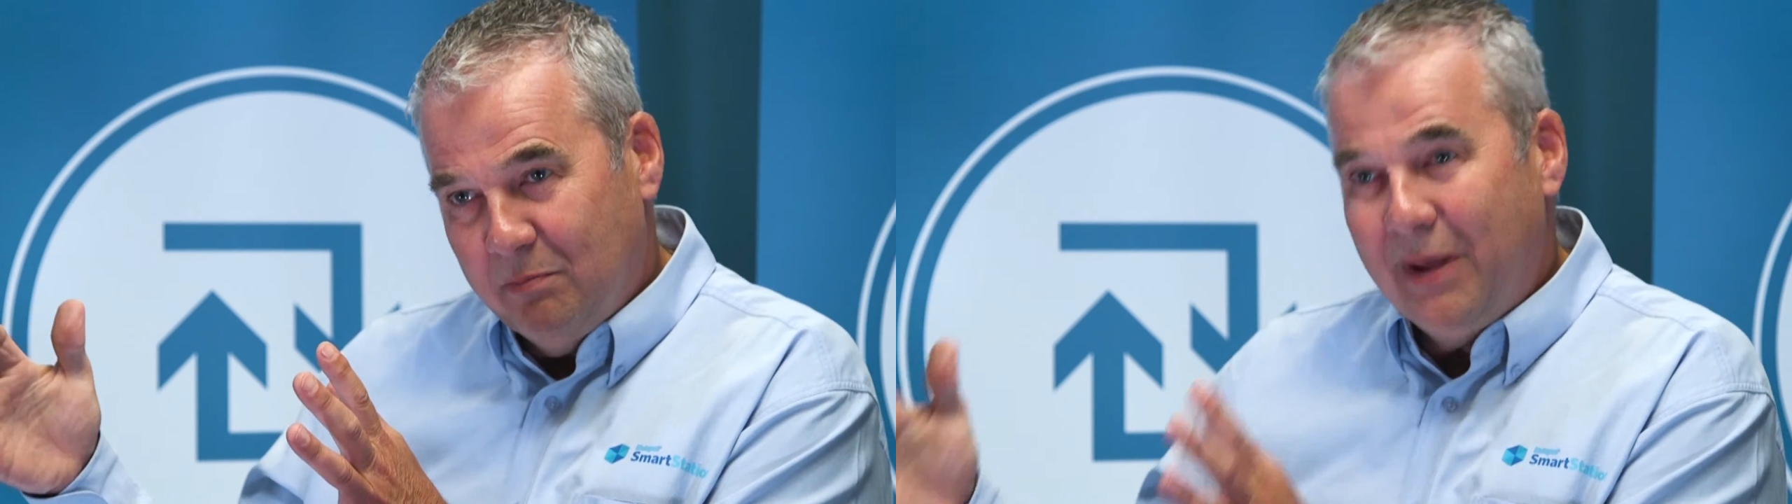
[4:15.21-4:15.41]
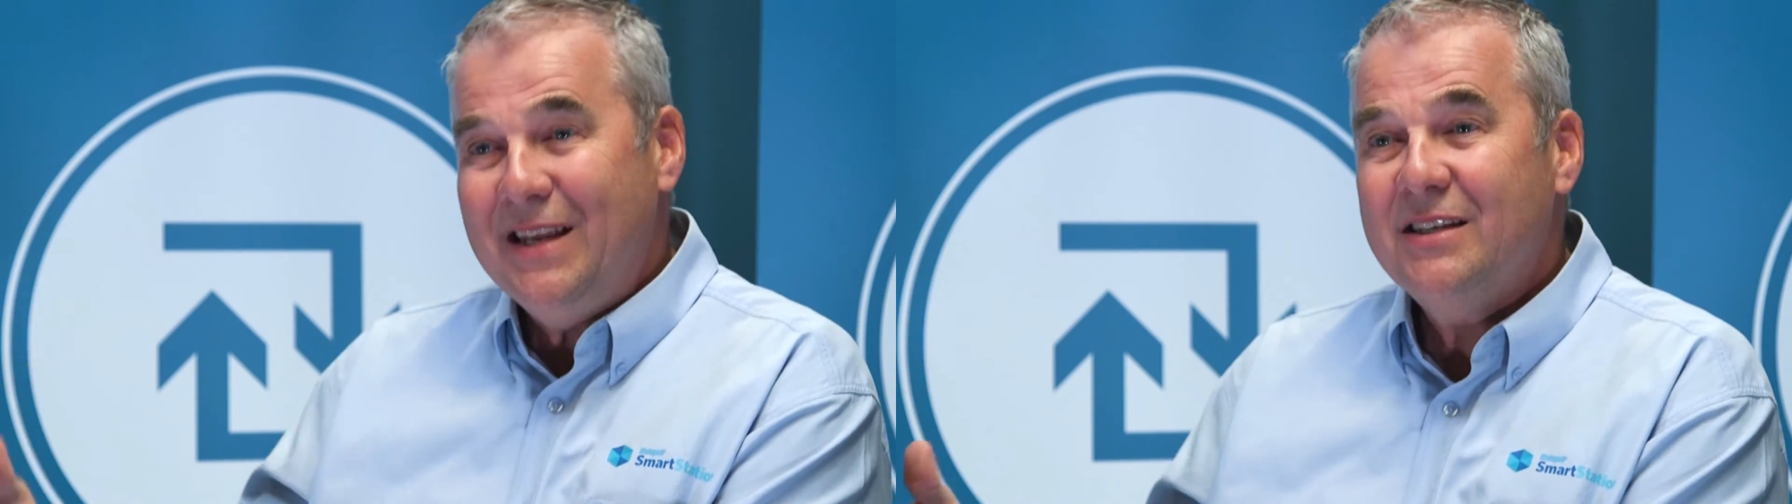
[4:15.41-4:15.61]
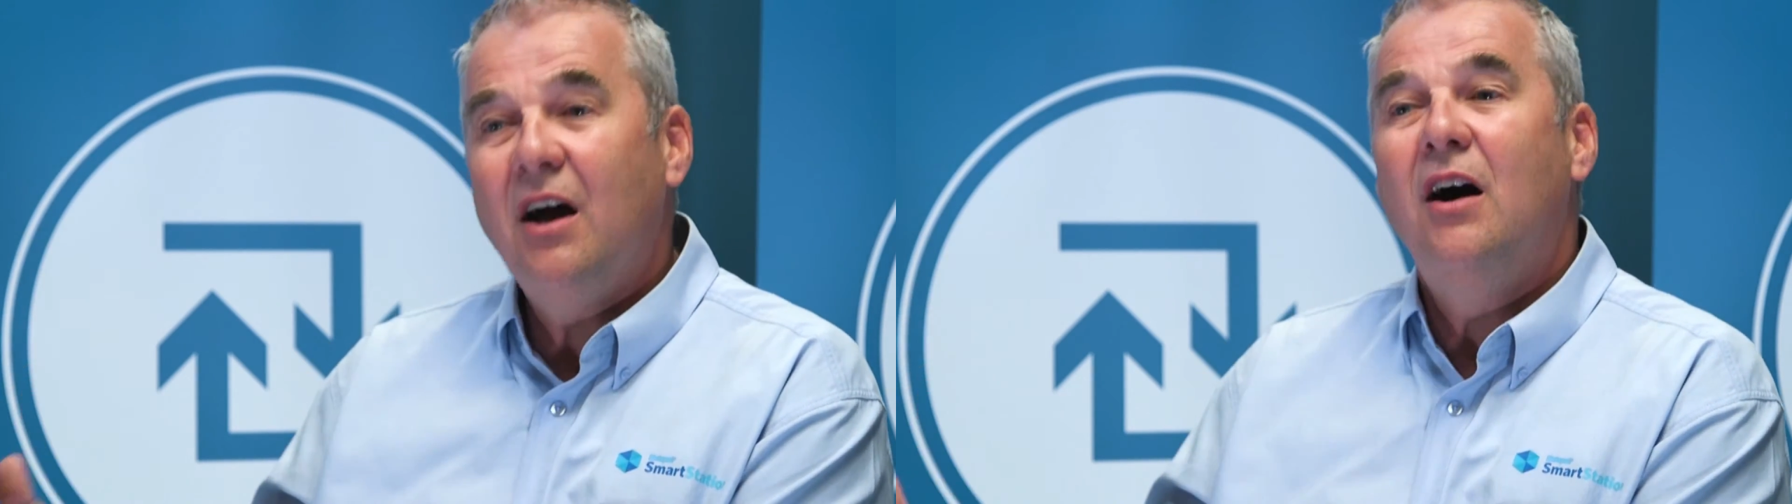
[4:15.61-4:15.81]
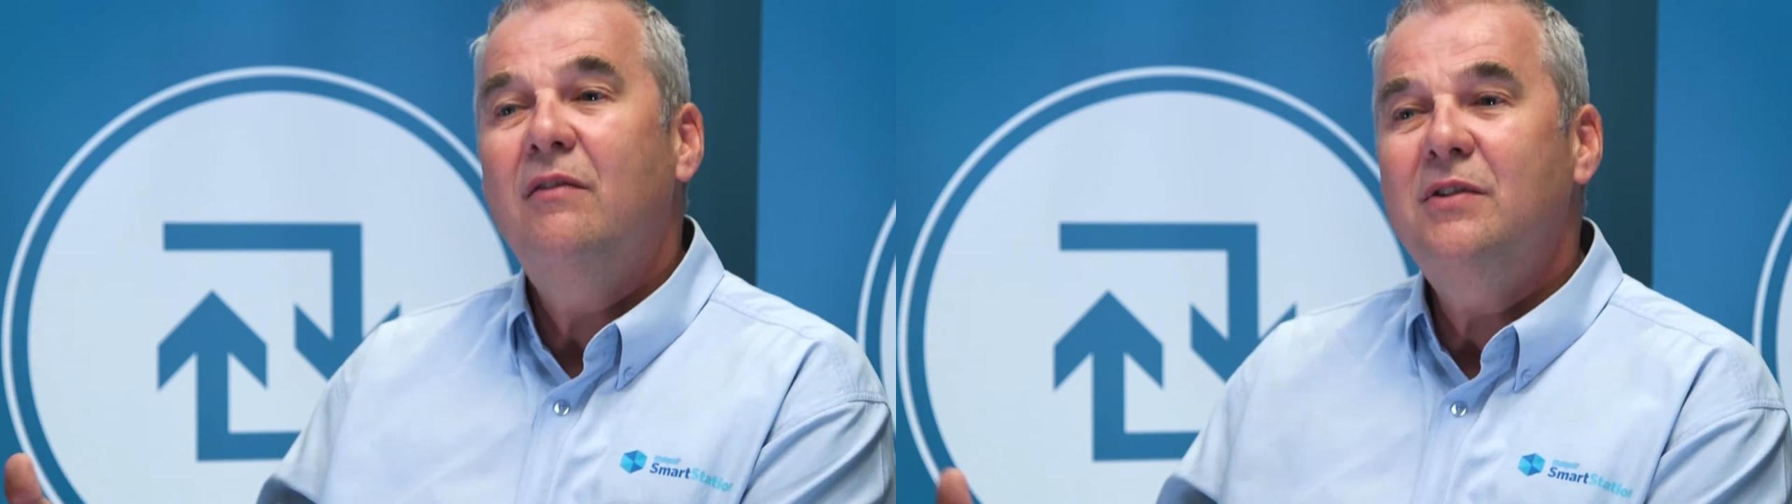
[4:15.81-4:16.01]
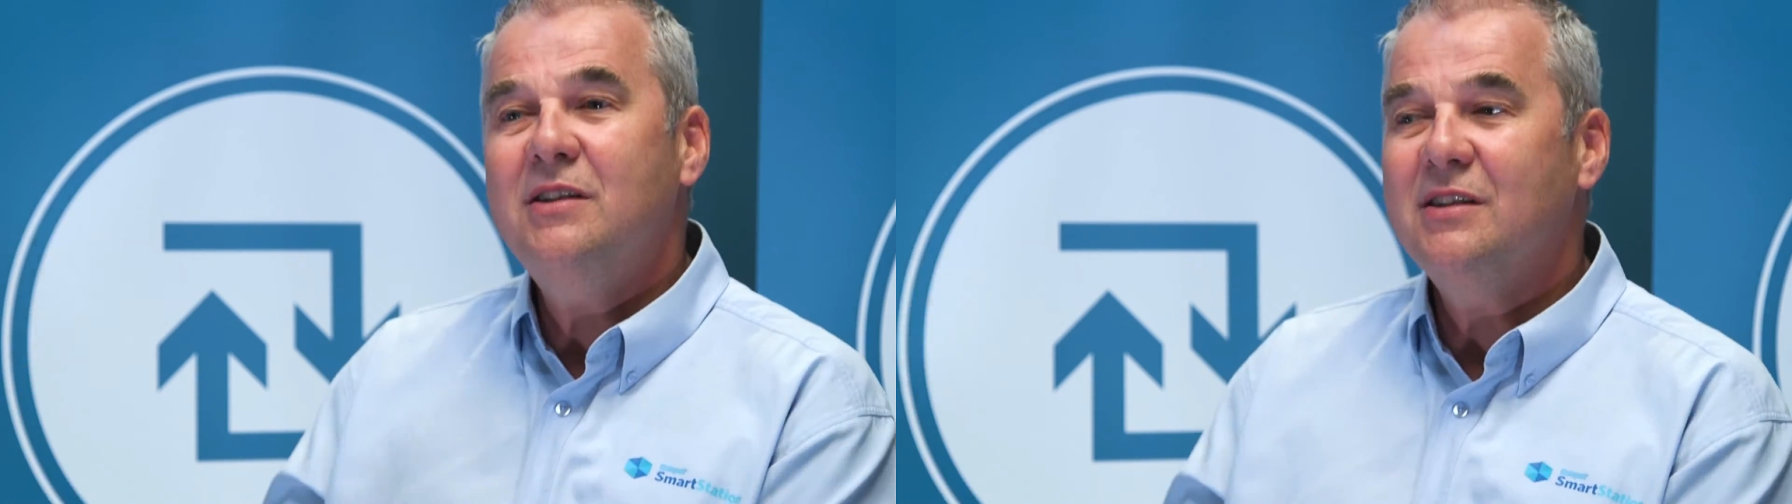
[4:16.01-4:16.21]
base
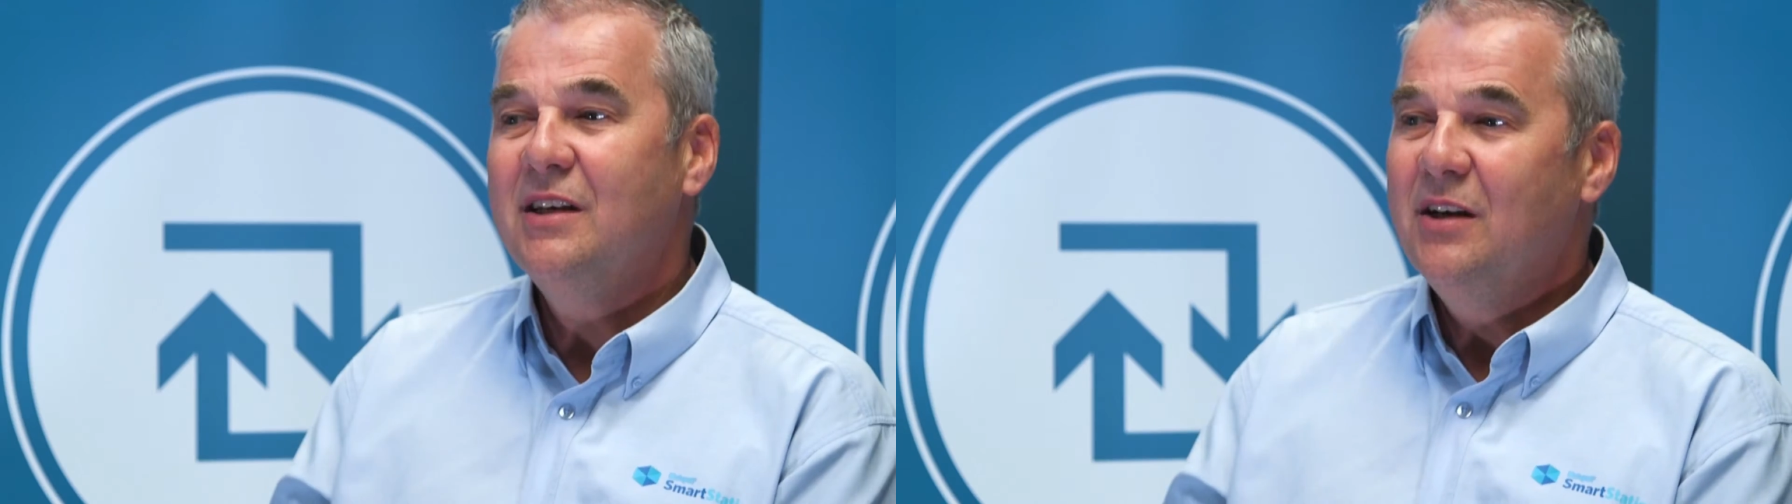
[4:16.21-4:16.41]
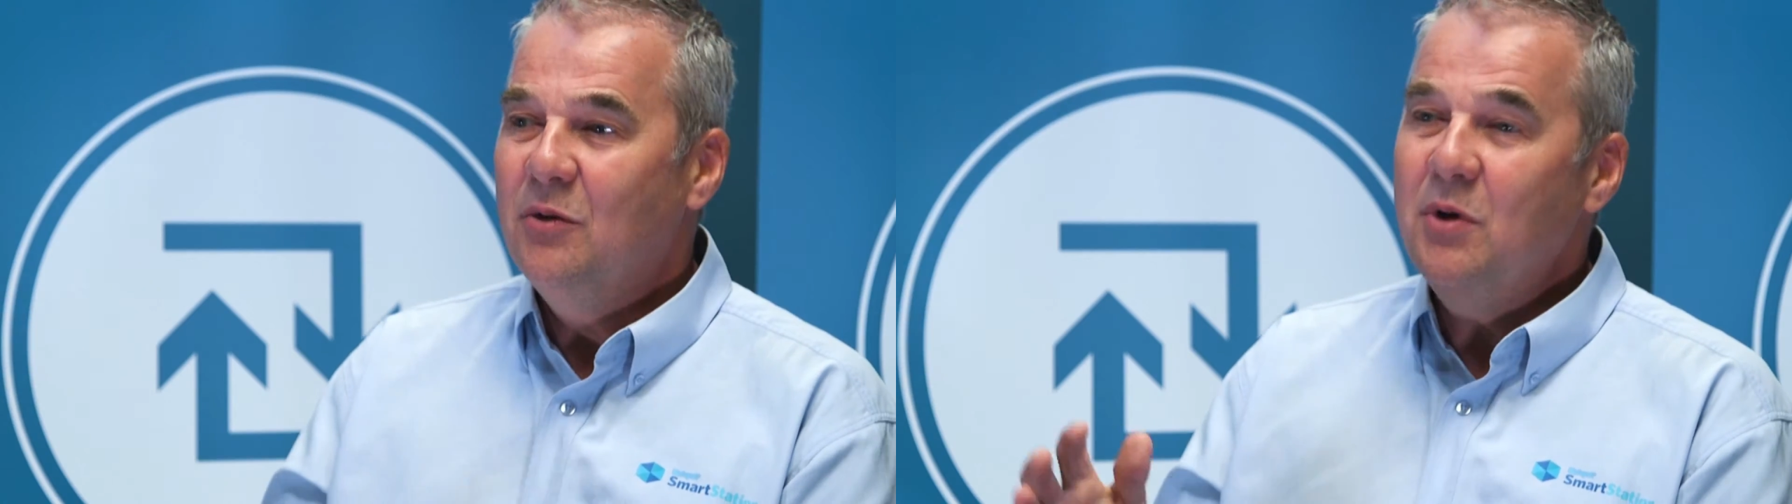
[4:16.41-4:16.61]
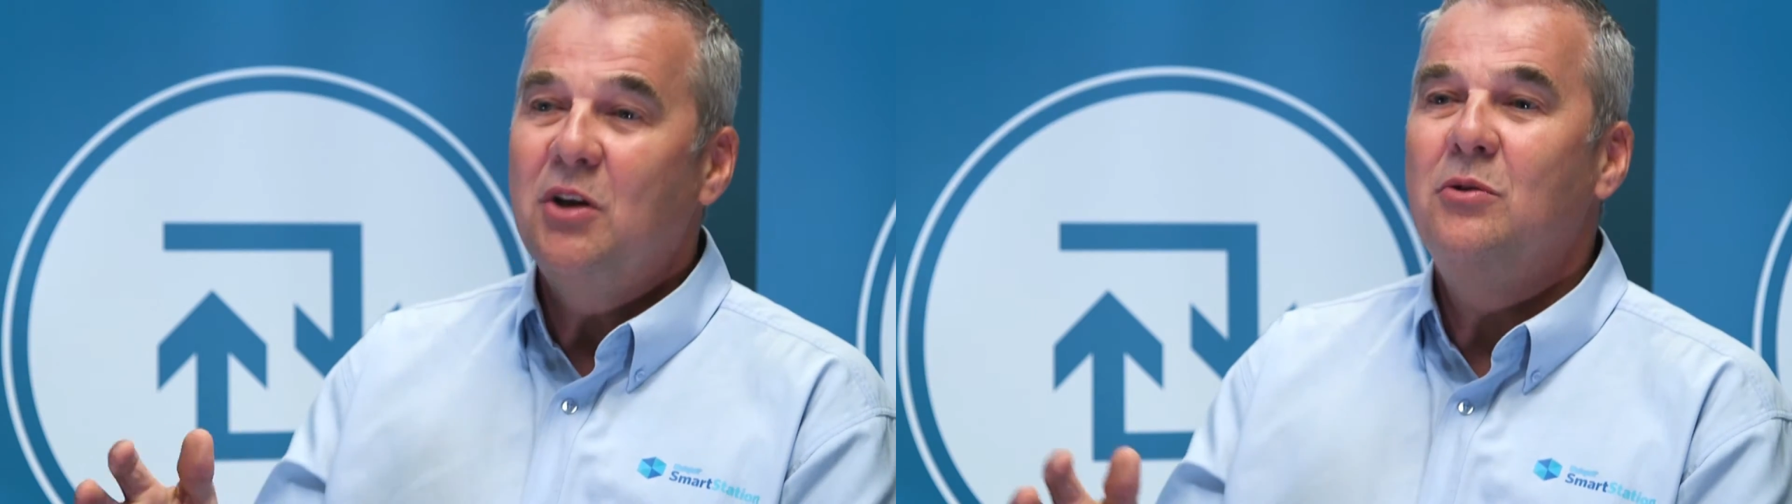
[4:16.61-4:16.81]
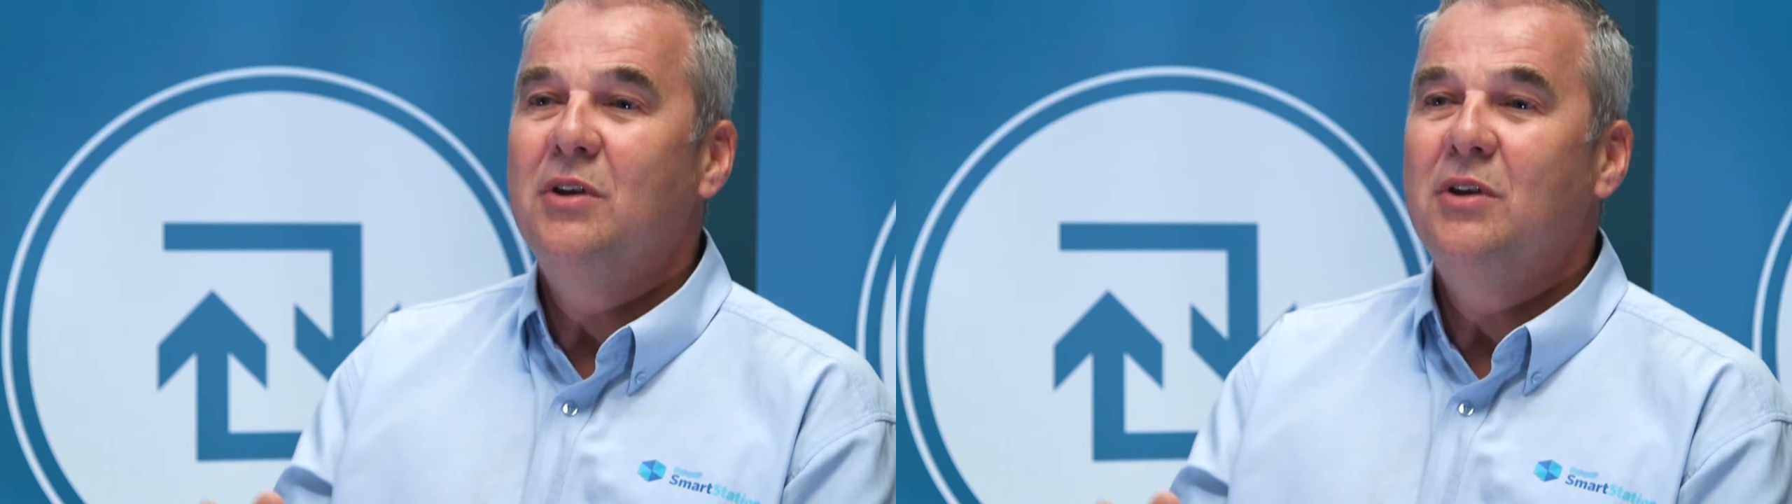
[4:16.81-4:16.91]
office, we can do